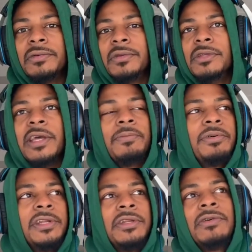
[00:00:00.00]
You didn't
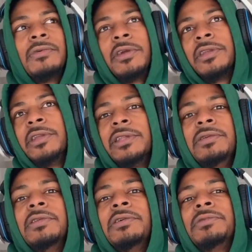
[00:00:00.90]
put in no work. You didn't do
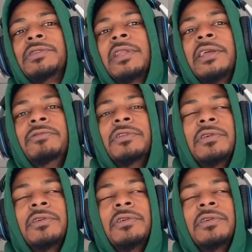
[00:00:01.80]
nothing with your life.